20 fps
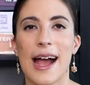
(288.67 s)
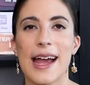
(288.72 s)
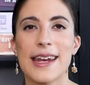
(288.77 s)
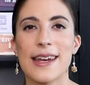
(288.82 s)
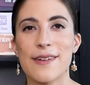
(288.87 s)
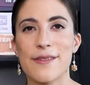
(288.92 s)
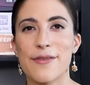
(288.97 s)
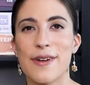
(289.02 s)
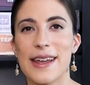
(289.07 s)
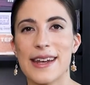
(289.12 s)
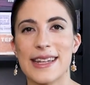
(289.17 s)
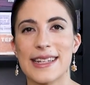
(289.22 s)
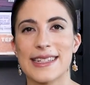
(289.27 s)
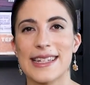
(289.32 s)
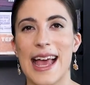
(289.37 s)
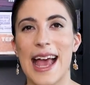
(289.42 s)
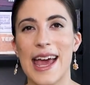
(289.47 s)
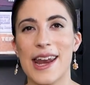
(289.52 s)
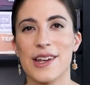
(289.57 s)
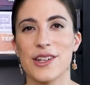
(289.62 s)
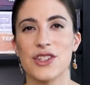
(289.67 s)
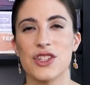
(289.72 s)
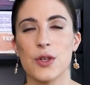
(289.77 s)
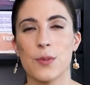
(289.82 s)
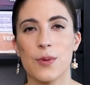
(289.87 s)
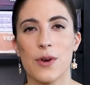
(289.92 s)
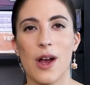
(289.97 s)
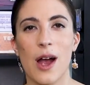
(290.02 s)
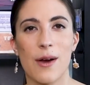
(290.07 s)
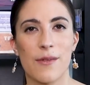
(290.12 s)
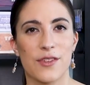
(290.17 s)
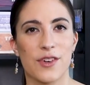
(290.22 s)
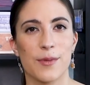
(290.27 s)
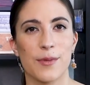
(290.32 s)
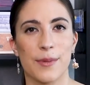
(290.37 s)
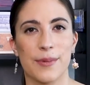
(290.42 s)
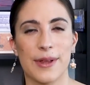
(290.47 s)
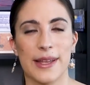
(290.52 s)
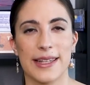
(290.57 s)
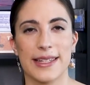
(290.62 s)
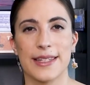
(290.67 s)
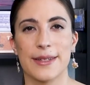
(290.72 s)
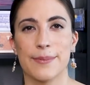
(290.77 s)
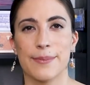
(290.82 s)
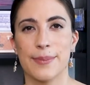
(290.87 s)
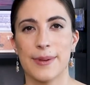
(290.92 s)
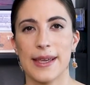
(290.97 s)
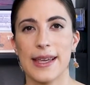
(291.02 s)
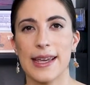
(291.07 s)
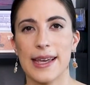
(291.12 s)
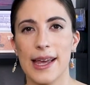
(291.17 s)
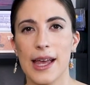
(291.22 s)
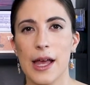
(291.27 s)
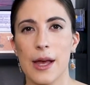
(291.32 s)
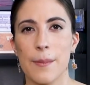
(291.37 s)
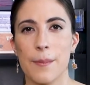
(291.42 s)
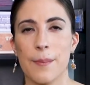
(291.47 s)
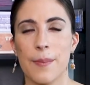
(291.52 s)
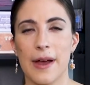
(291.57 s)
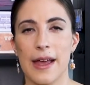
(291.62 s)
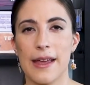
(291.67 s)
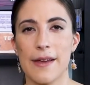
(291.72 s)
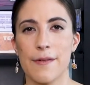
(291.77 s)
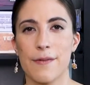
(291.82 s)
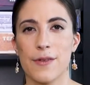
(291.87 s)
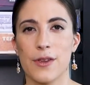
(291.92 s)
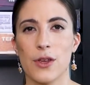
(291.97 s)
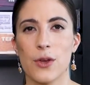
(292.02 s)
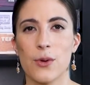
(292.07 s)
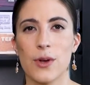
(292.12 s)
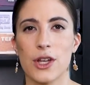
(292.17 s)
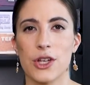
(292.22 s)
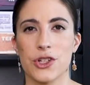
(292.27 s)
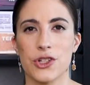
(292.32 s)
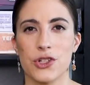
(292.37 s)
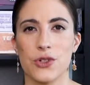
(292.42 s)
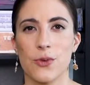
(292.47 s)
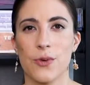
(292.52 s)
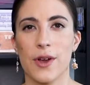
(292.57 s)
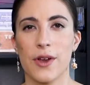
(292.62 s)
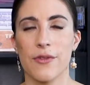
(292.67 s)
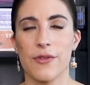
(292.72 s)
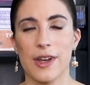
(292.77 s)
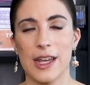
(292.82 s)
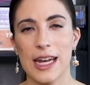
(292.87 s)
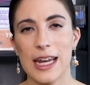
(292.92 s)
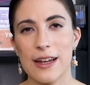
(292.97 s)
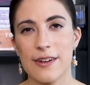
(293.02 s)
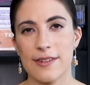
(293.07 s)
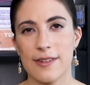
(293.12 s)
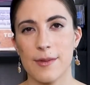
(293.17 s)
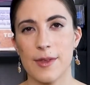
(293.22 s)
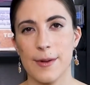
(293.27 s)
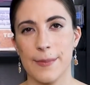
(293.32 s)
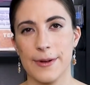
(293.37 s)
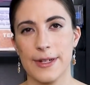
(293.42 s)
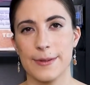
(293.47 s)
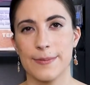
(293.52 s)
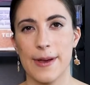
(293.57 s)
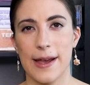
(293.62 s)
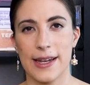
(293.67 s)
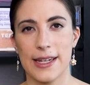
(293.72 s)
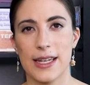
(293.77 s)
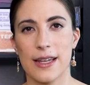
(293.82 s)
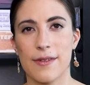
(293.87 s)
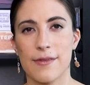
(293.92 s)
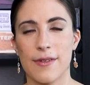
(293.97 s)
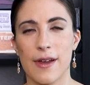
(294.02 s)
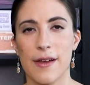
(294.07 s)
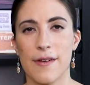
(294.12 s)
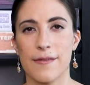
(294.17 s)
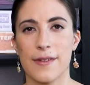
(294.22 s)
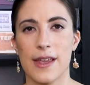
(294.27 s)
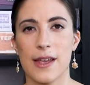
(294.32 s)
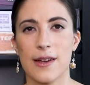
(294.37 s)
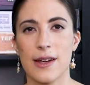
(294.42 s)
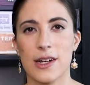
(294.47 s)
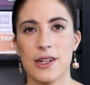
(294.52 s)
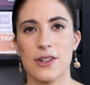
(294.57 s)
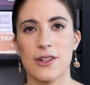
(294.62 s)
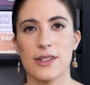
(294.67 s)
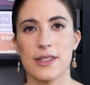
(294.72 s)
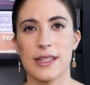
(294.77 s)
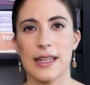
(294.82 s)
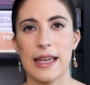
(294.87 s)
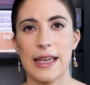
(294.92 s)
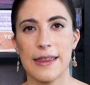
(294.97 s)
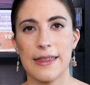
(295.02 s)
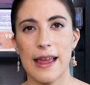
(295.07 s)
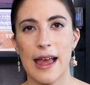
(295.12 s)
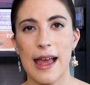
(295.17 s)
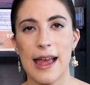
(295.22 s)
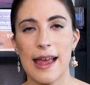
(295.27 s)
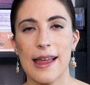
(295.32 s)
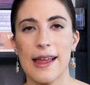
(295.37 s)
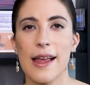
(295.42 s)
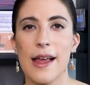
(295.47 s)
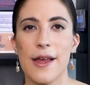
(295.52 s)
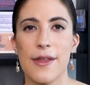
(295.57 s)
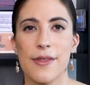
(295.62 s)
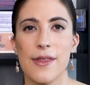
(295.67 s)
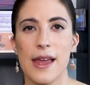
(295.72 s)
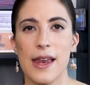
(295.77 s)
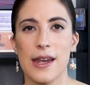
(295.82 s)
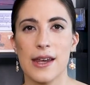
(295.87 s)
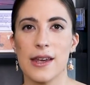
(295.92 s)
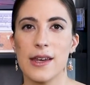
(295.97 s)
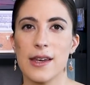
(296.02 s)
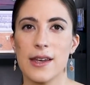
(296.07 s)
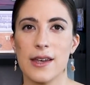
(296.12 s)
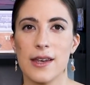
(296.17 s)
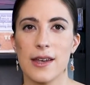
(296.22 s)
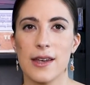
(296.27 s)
I didn't find his head a super comfortable place to be, but if you enjoy reading from the perspective of characters like that, then